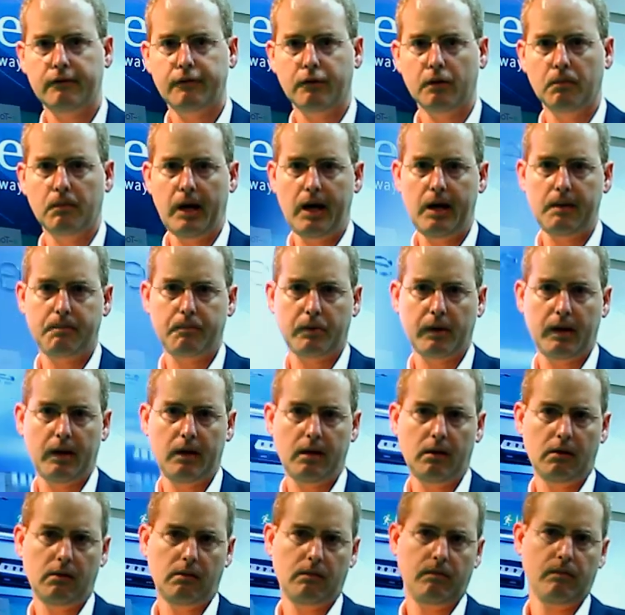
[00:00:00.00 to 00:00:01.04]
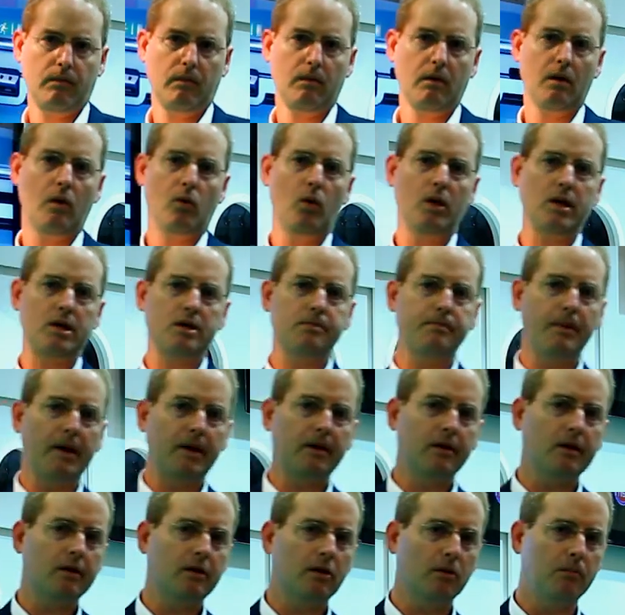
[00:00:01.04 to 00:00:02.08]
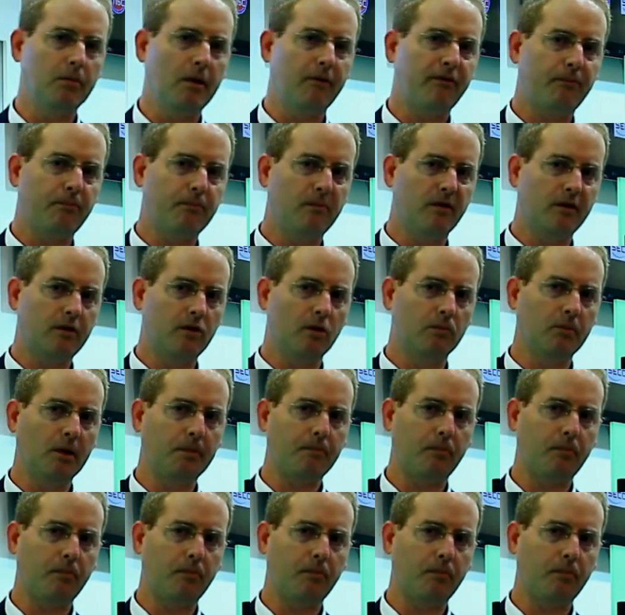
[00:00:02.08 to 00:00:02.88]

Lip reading: from April. We expect it to be